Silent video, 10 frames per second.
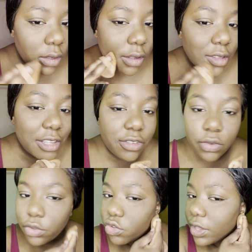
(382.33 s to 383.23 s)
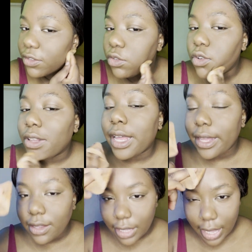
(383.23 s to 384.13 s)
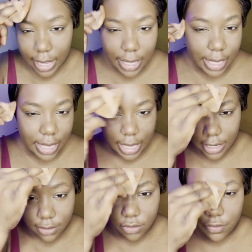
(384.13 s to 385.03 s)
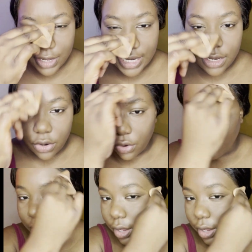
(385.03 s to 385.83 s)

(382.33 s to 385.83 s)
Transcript: it's not like cakey, and it's really not